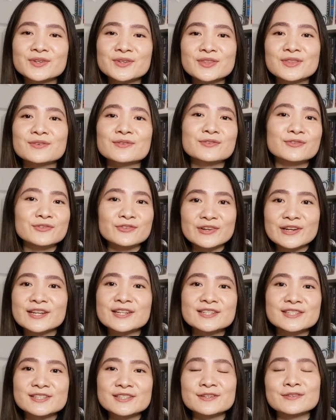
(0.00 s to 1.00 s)
The
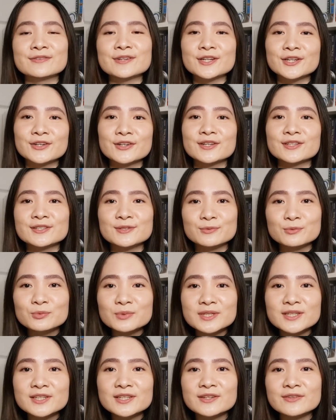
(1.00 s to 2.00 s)
friends of Harriet and
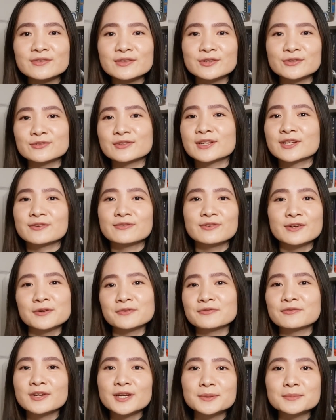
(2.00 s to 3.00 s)
Wynne, they're like a found
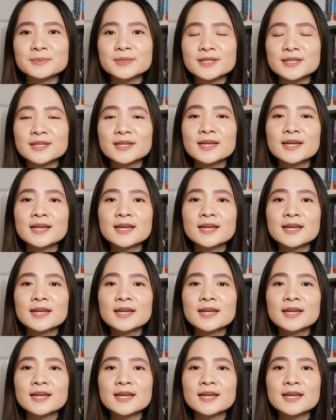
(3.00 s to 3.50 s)
family,